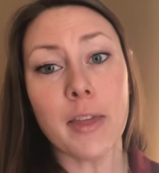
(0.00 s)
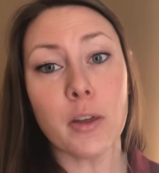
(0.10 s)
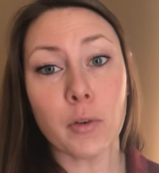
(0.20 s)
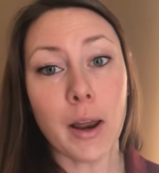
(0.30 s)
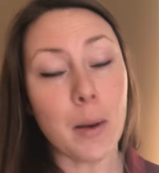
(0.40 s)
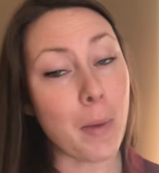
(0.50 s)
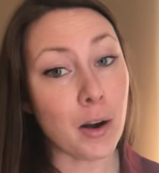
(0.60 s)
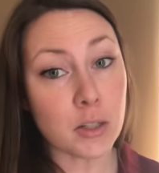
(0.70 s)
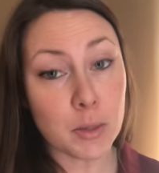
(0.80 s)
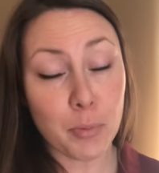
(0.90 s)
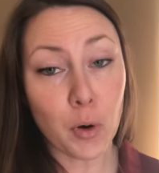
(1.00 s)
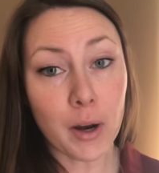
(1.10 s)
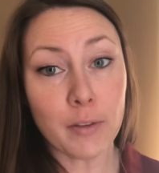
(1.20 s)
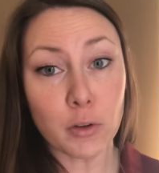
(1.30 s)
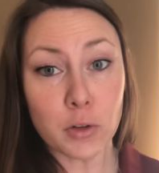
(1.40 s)
the right amount of support
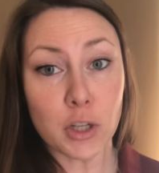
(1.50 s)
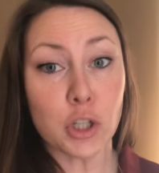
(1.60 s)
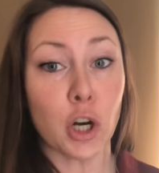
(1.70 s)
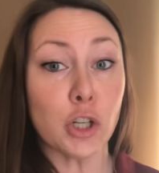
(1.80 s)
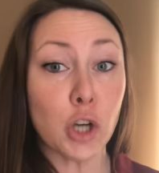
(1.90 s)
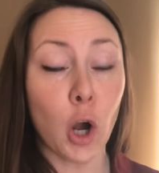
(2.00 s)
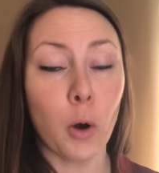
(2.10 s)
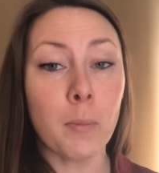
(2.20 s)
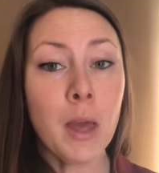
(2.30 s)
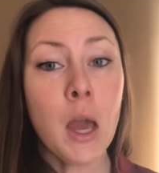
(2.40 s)
if you discharge home?